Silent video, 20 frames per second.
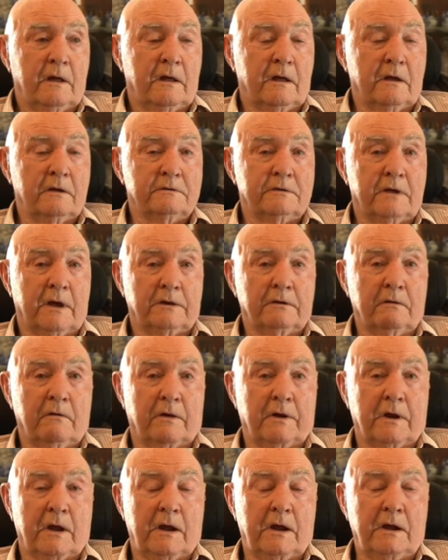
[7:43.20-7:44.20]
Has that
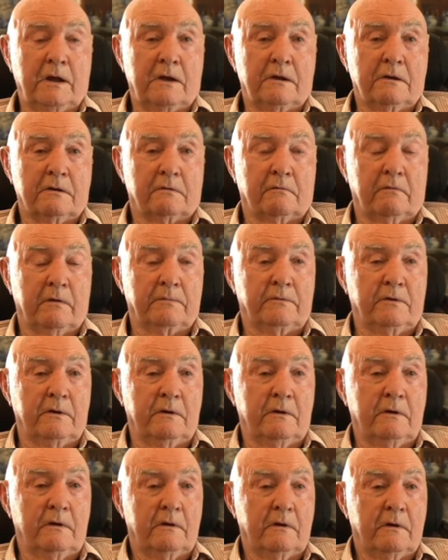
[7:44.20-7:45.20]
got any
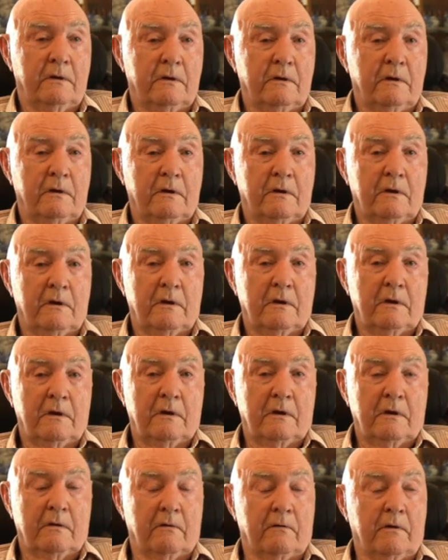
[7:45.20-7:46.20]
description
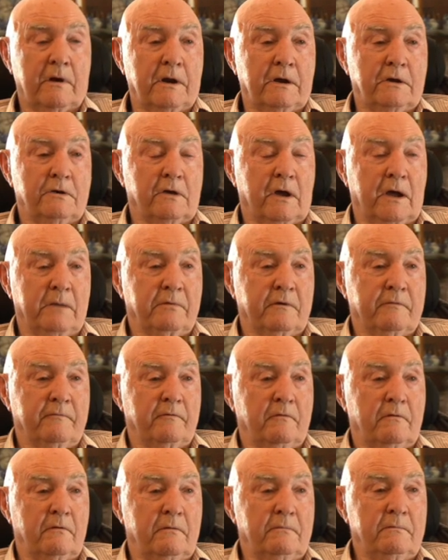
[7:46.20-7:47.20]
or any shape and
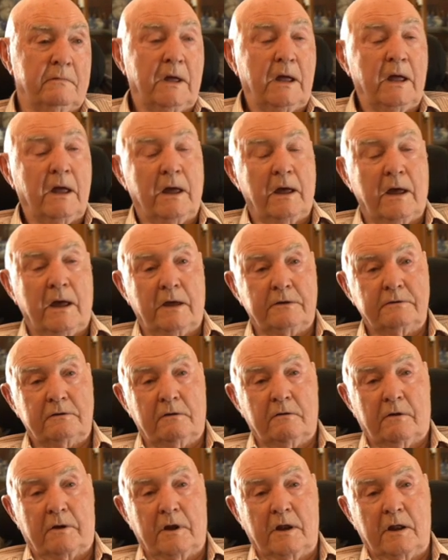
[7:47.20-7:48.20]
form? Has it
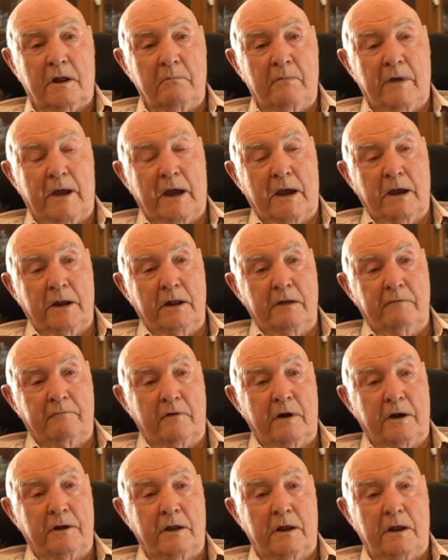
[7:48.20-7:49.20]
got any back, any
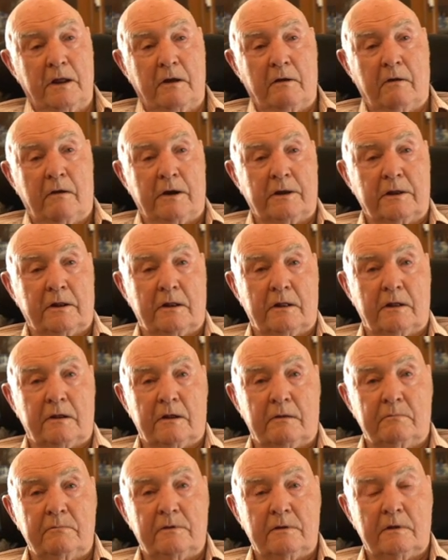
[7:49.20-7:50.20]
front, any height, any
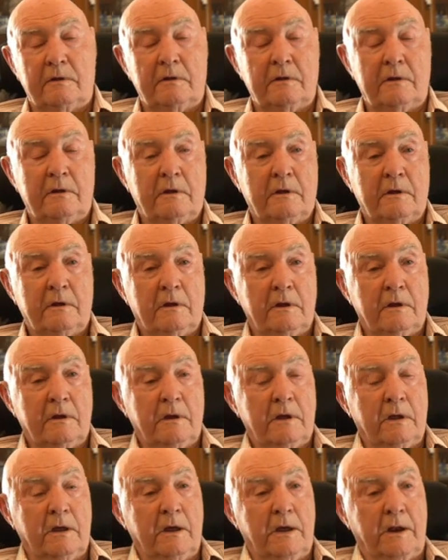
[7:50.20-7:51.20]
depth?
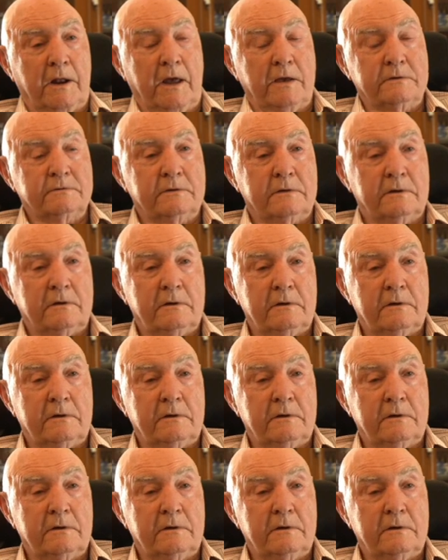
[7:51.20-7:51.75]
It hasn't.